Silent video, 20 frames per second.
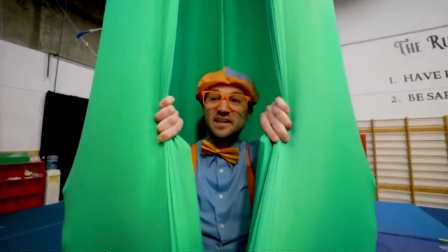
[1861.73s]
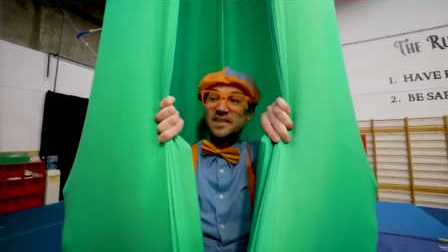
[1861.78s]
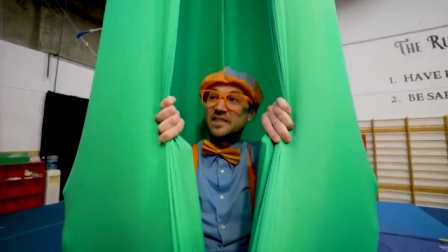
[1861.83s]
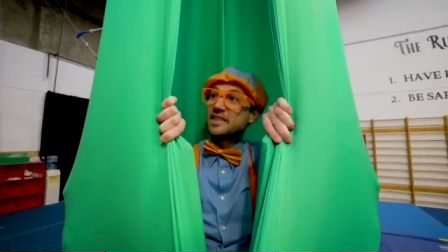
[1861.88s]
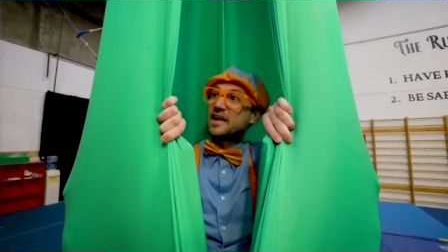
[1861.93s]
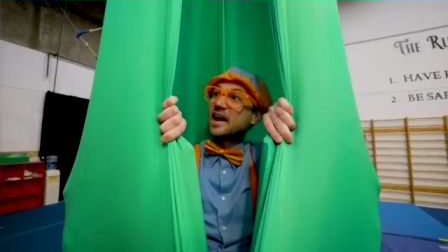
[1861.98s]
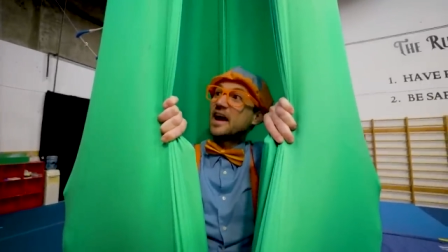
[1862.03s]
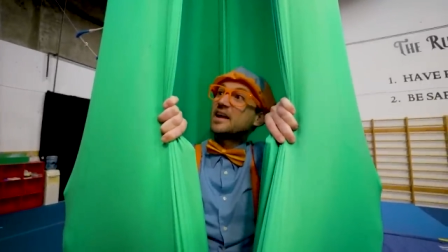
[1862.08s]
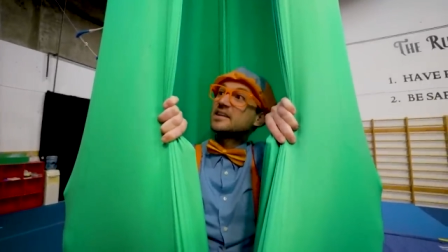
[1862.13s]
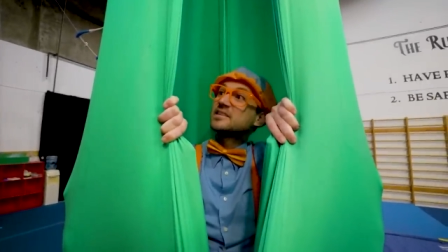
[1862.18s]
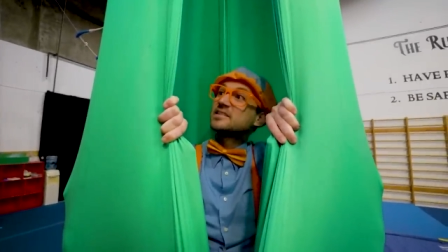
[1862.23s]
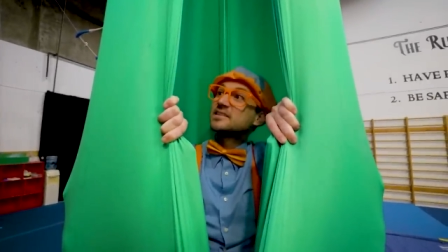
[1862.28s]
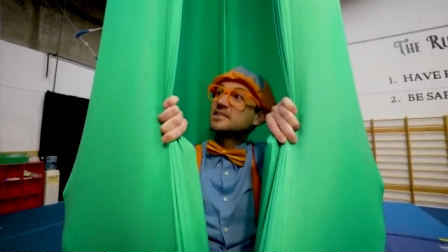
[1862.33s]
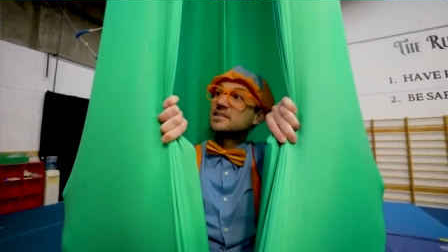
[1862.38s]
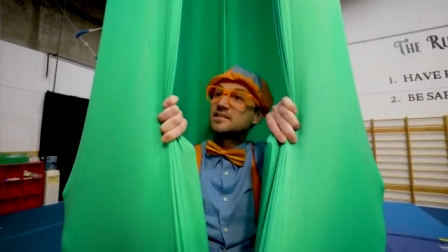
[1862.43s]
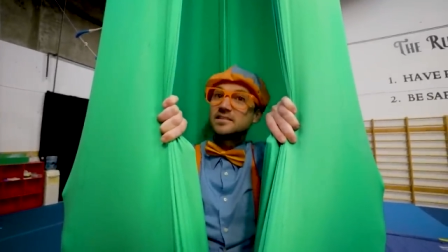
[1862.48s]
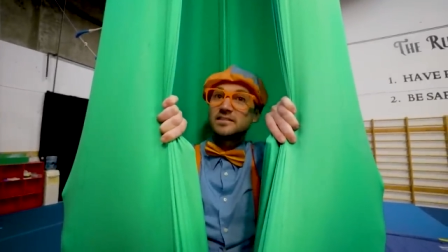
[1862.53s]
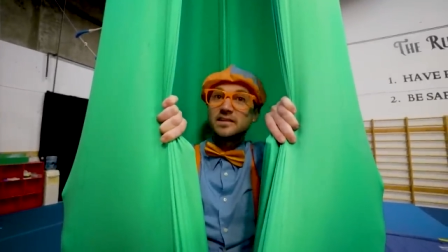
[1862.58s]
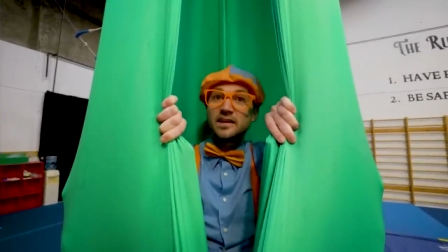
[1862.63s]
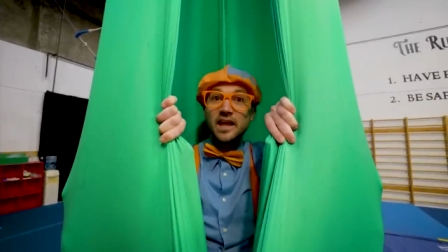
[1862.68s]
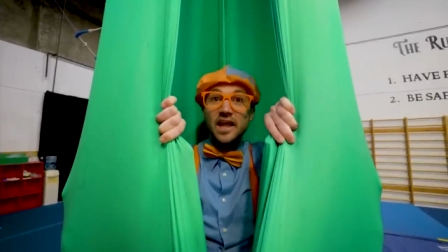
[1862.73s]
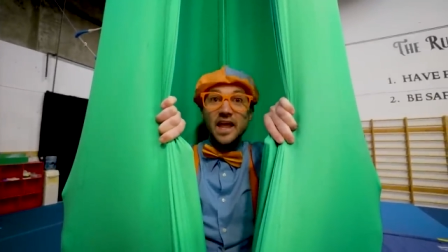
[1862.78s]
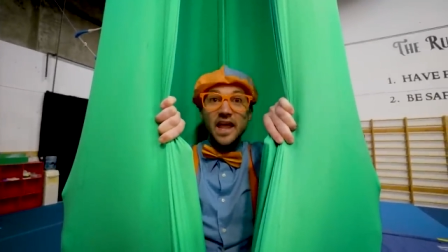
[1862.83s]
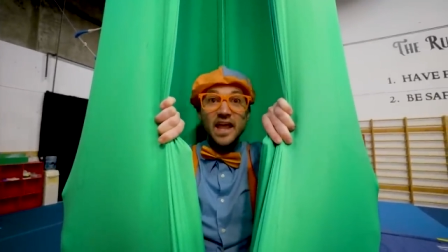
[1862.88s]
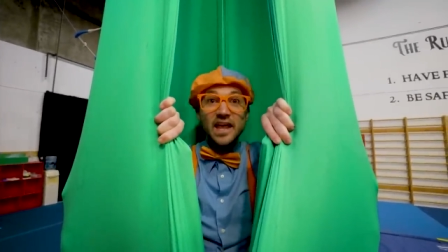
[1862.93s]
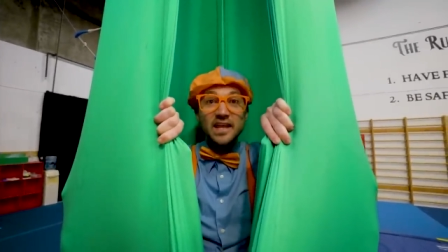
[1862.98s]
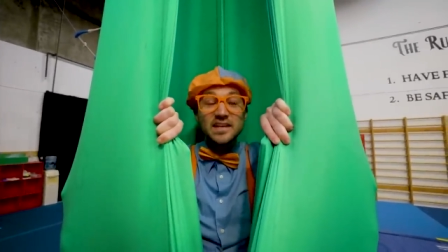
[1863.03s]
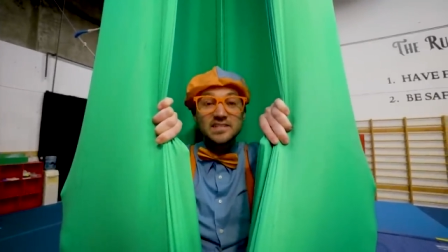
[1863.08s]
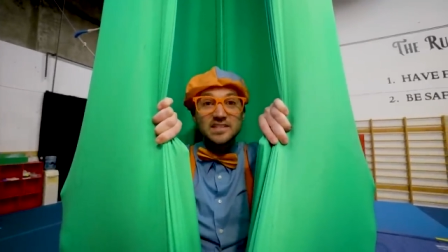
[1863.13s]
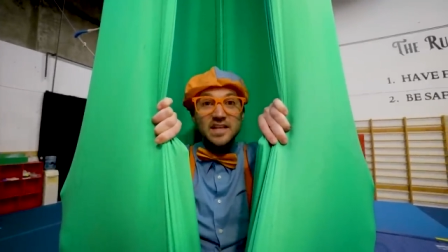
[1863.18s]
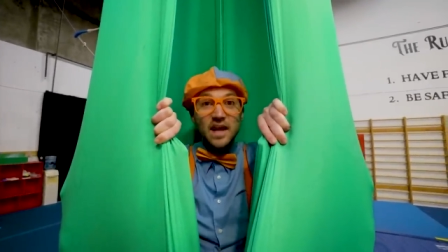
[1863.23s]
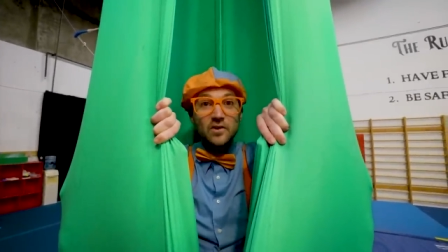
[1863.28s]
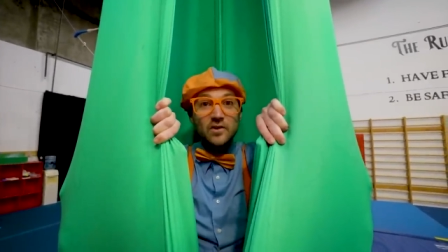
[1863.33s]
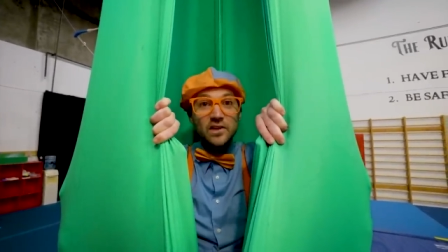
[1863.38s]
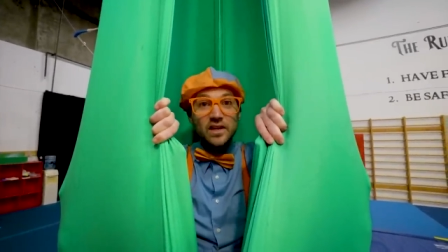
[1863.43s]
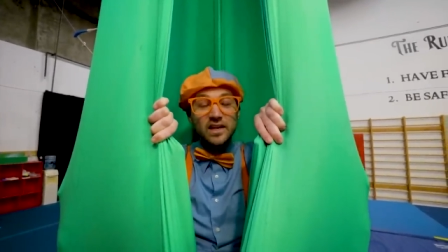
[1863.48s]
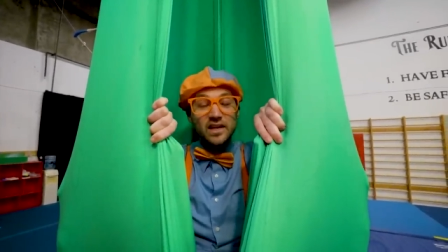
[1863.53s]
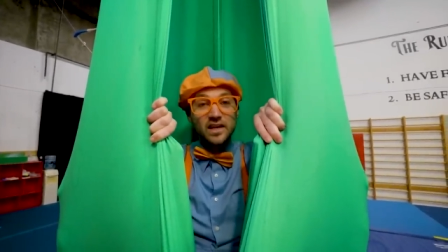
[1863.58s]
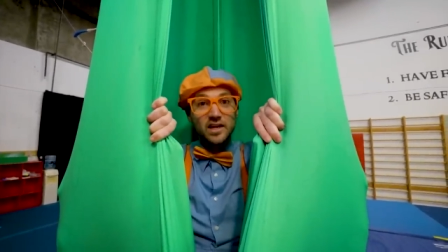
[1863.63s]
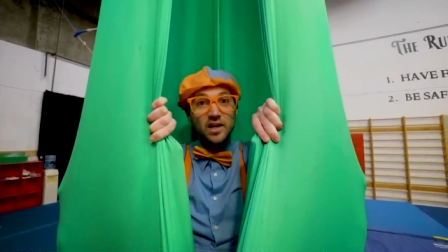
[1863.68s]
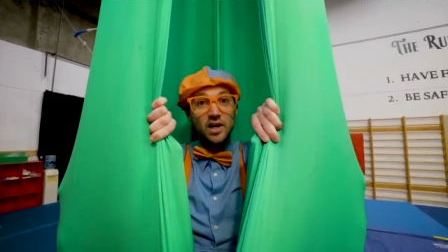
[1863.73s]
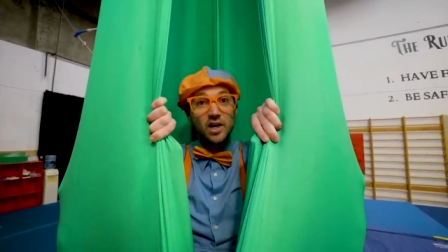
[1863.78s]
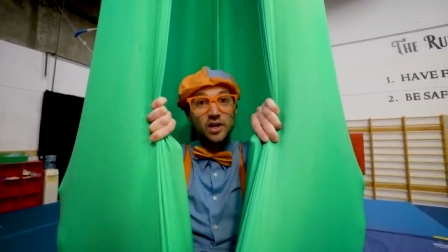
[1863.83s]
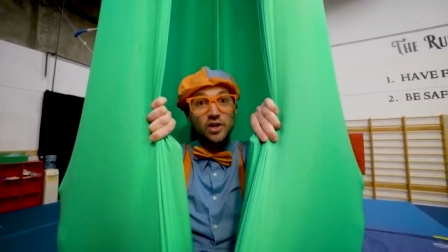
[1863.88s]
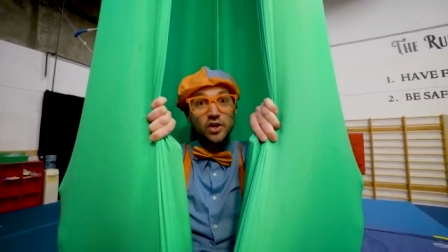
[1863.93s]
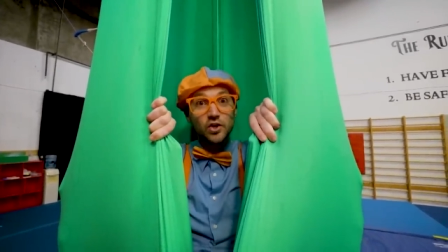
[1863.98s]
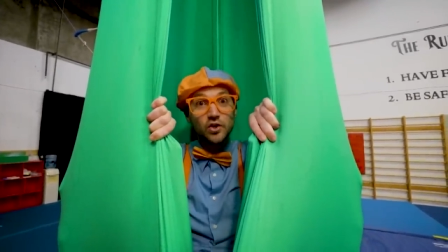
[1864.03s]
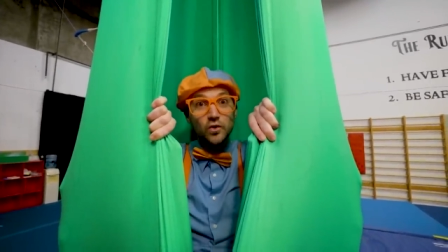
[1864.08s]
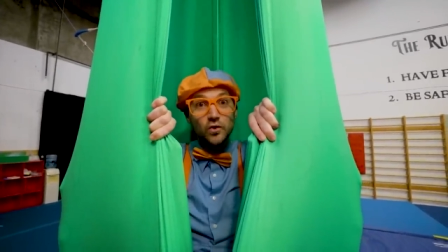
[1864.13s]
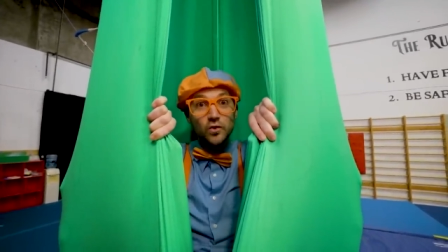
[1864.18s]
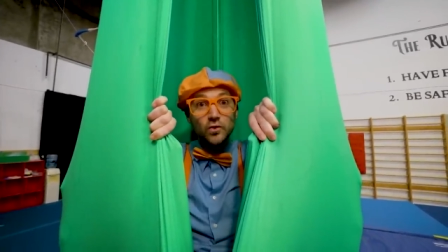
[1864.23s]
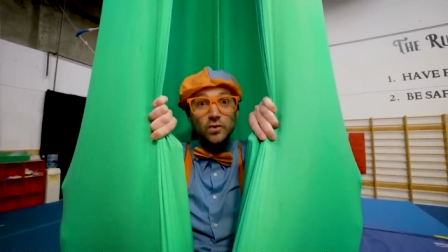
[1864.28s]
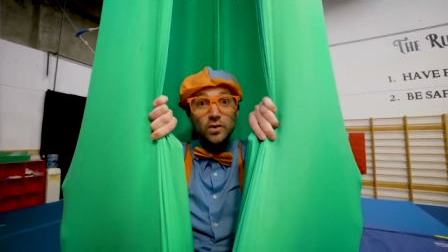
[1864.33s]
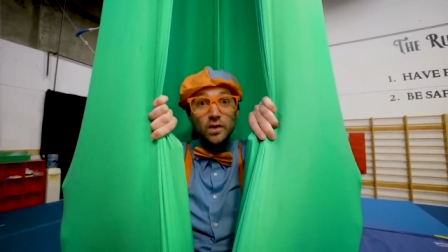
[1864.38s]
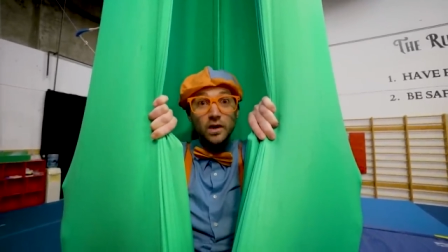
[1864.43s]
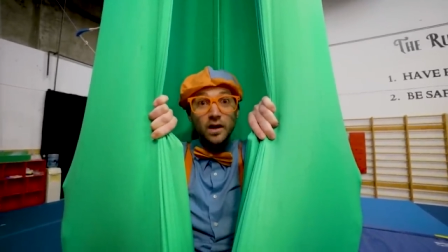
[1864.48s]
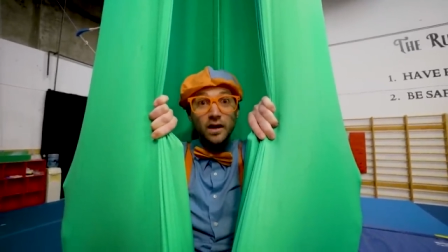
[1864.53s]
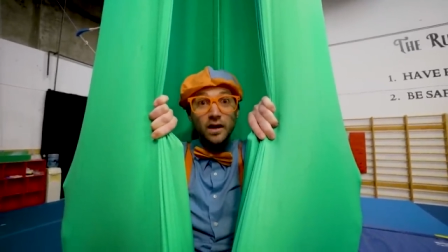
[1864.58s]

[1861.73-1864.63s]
that hangs out in a cocoon?